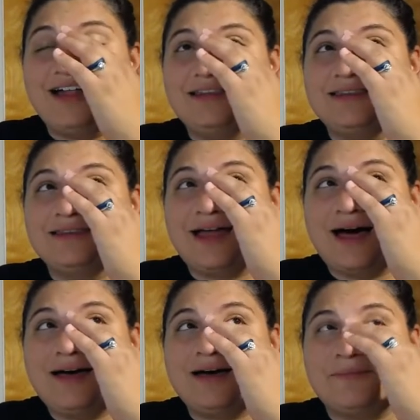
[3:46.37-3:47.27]
a
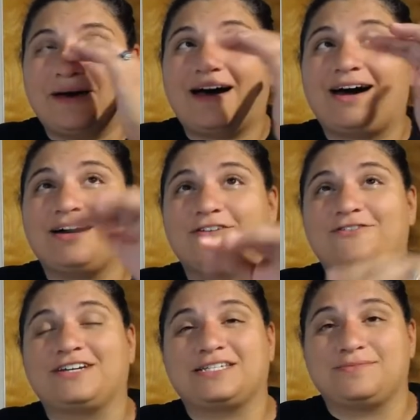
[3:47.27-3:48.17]
lot about how to
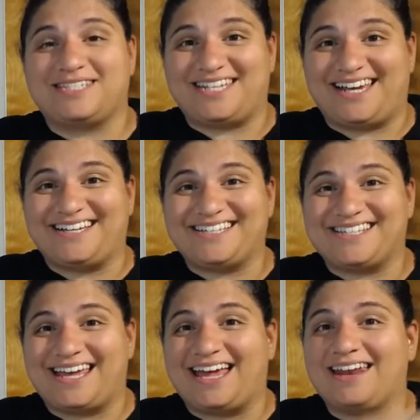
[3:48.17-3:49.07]
fix mistakes.
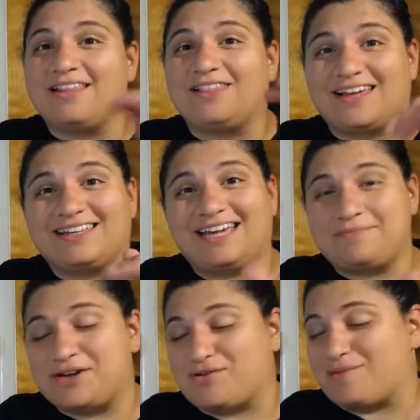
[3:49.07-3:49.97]
And luckily,
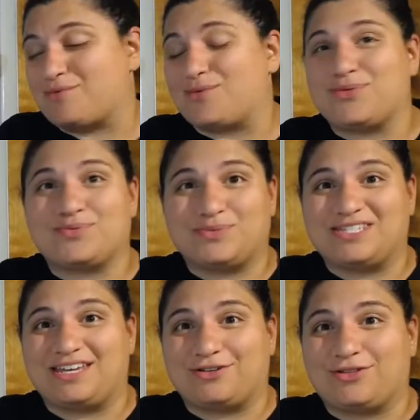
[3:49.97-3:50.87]
my grandma
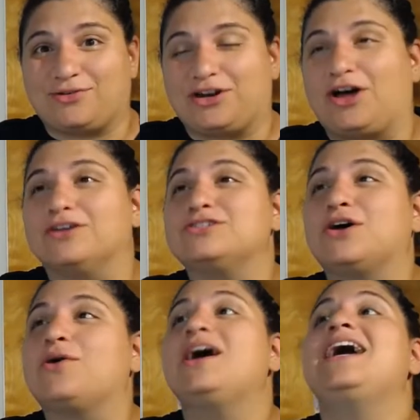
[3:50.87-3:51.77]
was there through it all.
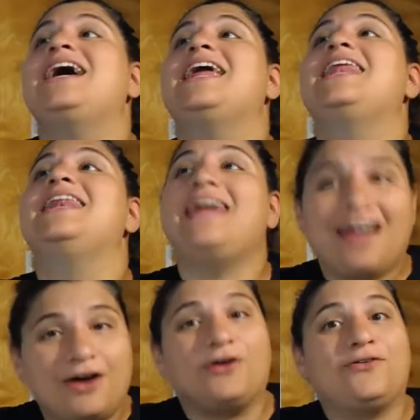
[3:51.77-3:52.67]
So
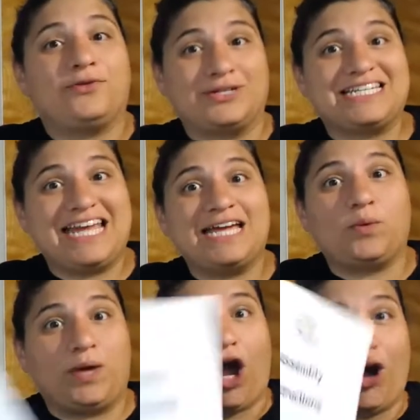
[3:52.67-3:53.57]
now for
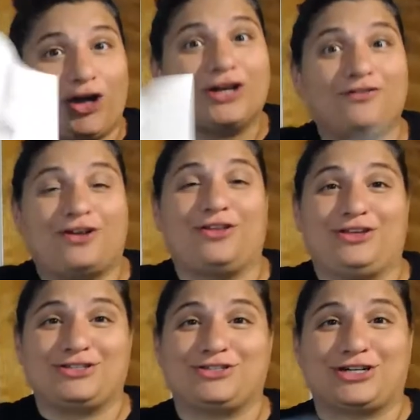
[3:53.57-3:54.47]
tonight, we are going to follow
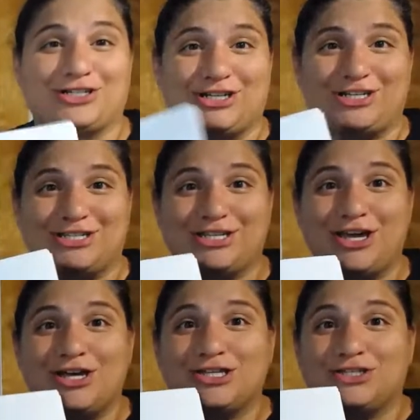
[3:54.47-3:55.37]
the instructions
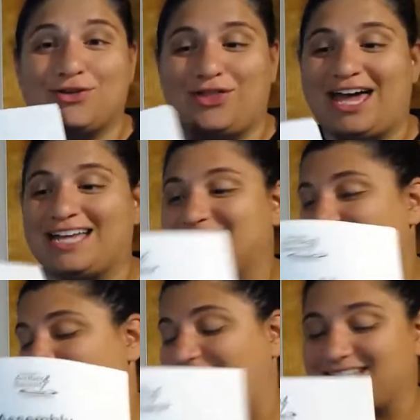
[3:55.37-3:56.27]
so that
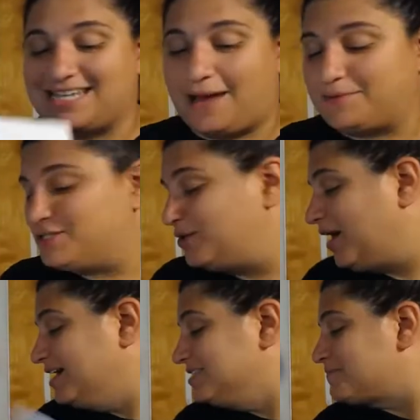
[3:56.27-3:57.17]
that doesn't happen to you
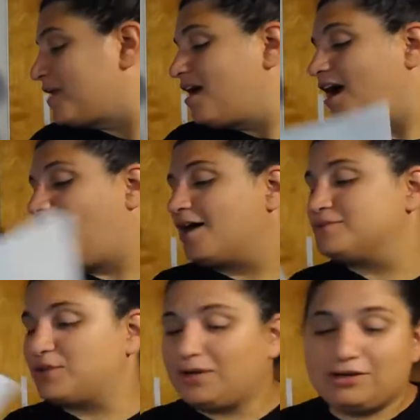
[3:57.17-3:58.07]
guys. Um,
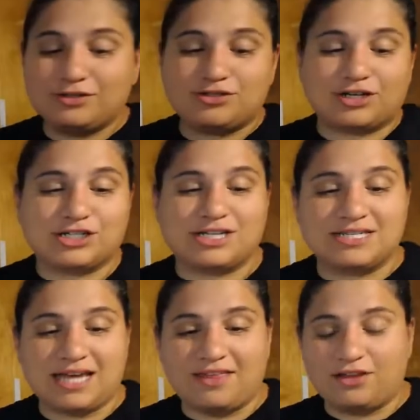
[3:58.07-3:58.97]
so you want your
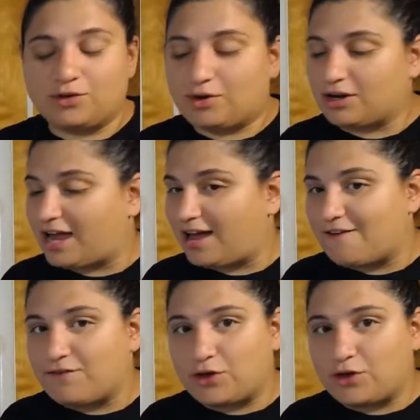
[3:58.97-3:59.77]
instructions, and then you're going to have